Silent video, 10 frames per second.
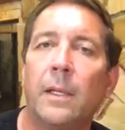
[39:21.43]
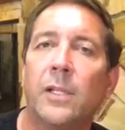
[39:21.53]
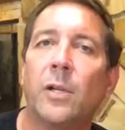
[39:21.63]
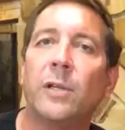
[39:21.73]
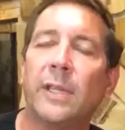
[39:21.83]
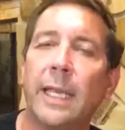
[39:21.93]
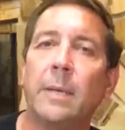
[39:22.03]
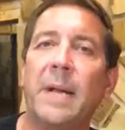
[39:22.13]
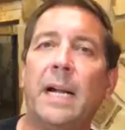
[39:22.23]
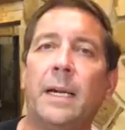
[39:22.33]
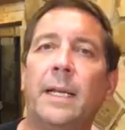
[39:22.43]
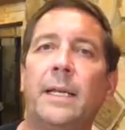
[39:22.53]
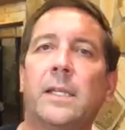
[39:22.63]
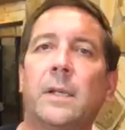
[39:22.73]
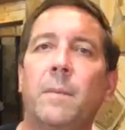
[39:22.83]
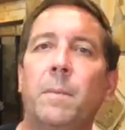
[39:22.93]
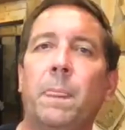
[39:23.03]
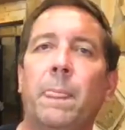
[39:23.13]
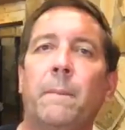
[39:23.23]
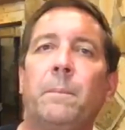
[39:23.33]
So the thing about it is,
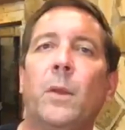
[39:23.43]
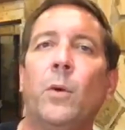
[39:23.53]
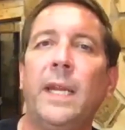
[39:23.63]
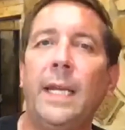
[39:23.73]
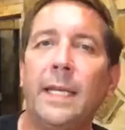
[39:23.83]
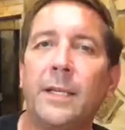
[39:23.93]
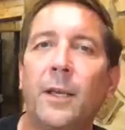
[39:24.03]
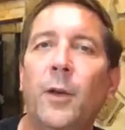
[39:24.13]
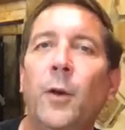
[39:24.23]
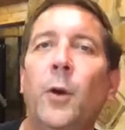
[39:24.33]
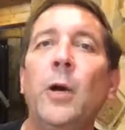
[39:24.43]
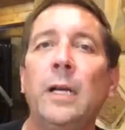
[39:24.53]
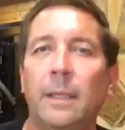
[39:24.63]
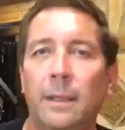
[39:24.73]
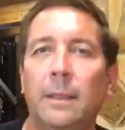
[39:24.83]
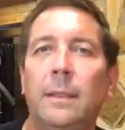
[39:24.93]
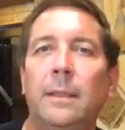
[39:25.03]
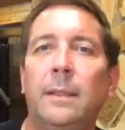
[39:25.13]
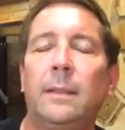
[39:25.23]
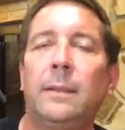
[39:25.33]
we need to
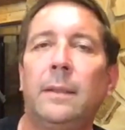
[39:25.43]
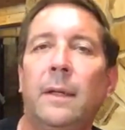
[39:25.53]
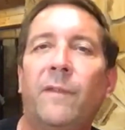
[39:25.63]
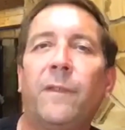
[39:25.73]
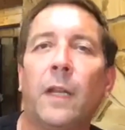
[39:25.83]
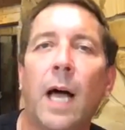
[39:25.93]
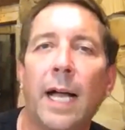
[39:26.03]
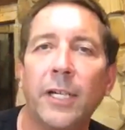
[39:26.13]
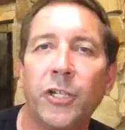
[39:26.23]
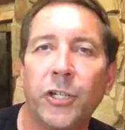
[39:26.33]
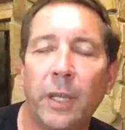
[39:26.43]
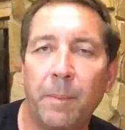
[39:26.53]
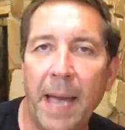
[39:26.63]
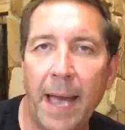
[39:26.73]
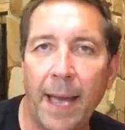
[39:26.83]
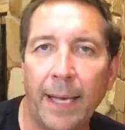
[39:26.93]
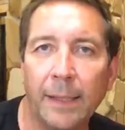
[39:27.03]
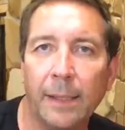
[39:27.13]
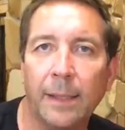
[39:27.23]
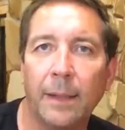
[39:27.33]
flush the
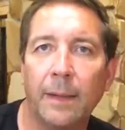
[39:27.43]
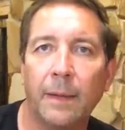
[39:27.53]
past